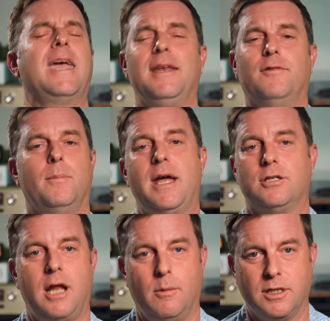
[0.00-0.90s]
can't even
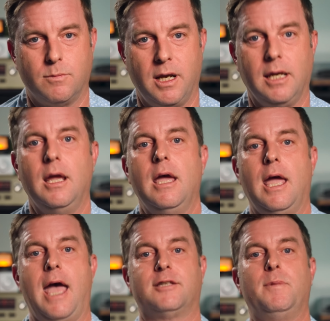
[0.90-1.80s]
imagine how much money
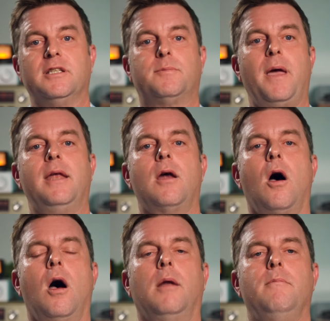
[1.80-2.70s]
has been spent
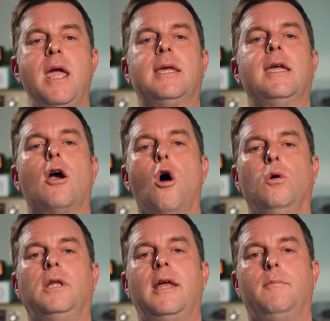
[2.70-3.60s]
on making
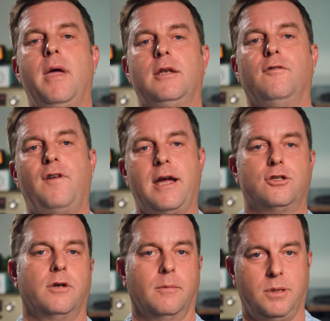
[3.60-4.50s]
OLED
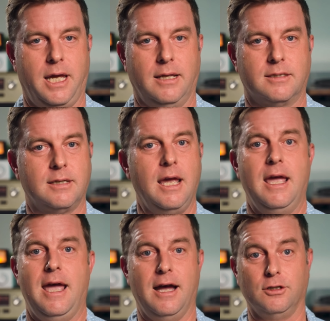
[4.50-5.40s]
manufacturing plants.
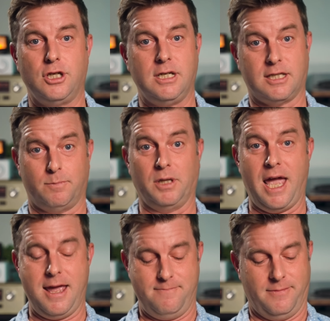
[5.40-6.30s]
LG
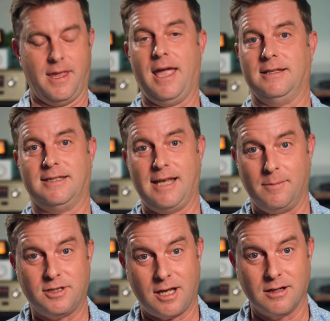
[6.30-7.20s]
Display and
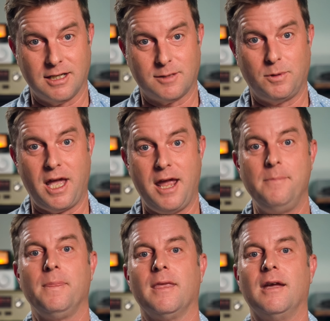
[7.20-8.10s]
Samsung
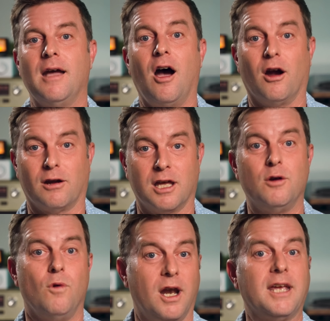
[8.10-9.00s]
Display are going
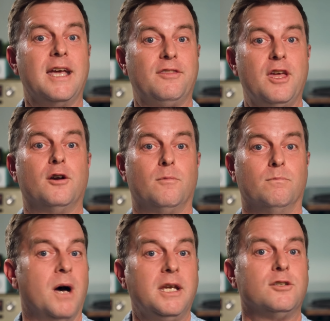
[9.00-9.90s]
to want to get their
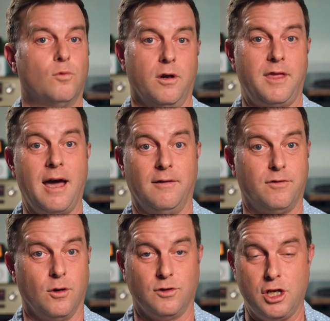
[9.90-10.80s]
money's worth out
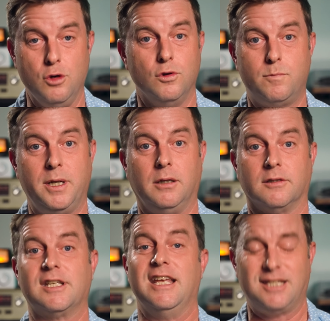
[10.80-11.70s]
of those huge
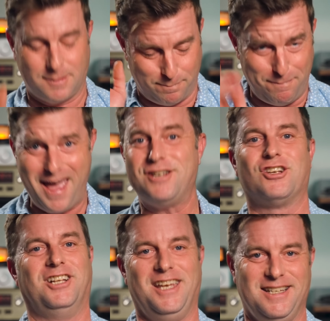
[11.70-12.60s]
bills,
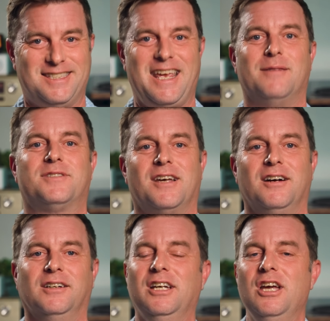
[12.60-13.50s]
especially
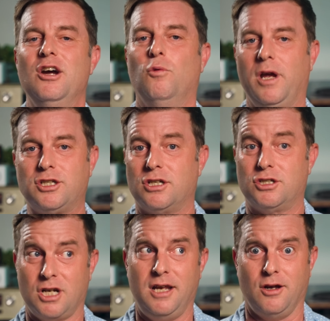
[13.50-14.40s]
Samsung, which
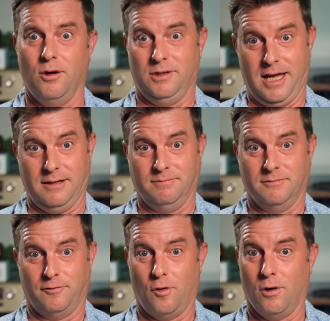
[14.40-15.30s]
shunned OLED
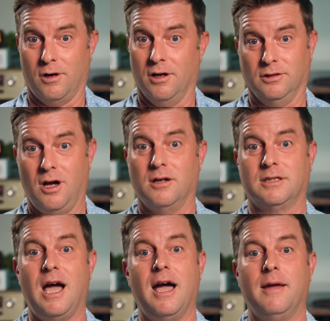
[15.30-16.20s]
for a long
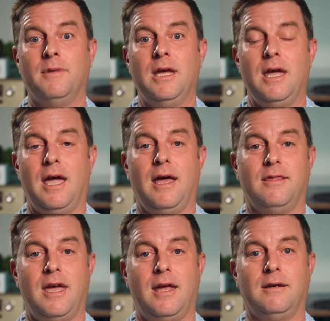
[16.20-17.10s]
time and
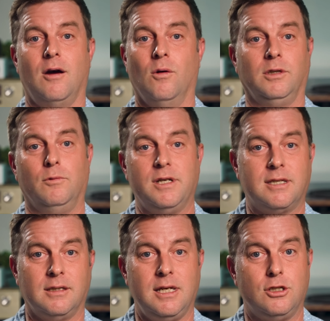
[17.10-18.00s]
then only
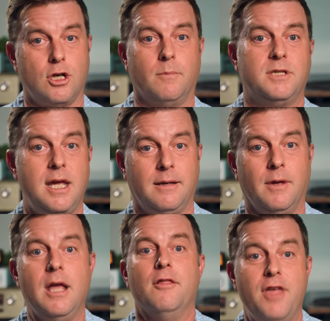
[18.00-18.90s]
recently jumped in.
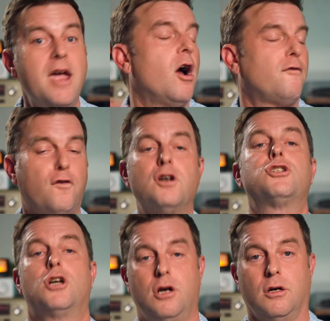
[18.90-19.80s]
They are for
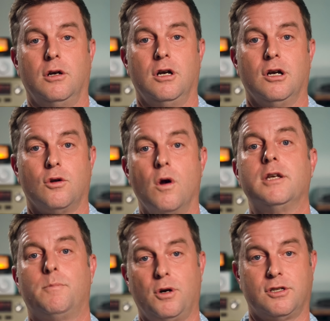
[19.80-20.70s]
sure going
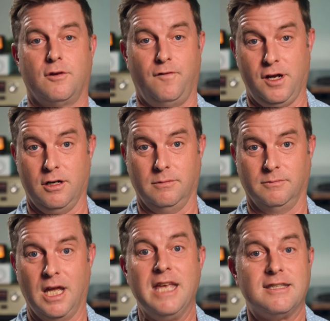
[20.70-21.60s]
to persevere.
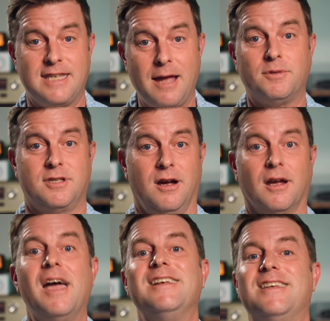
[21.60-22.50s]

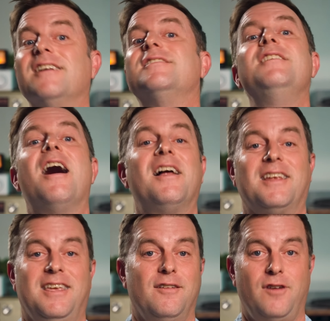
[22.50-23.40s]
Samsung does
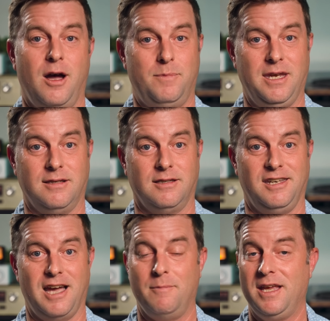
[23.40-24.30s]
not give up
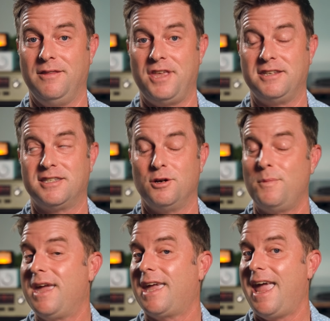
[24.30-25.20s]
easily. I mean, they still
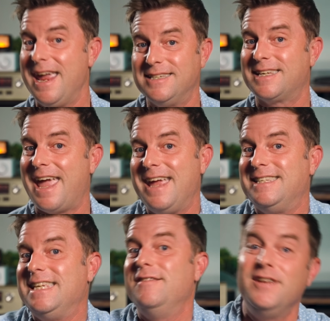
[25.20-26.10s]
make 8K
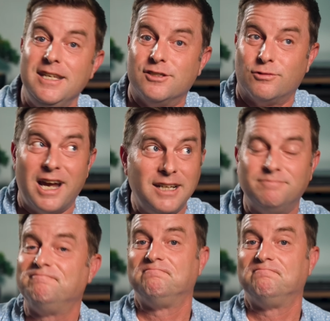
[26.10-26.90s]
TVs, right?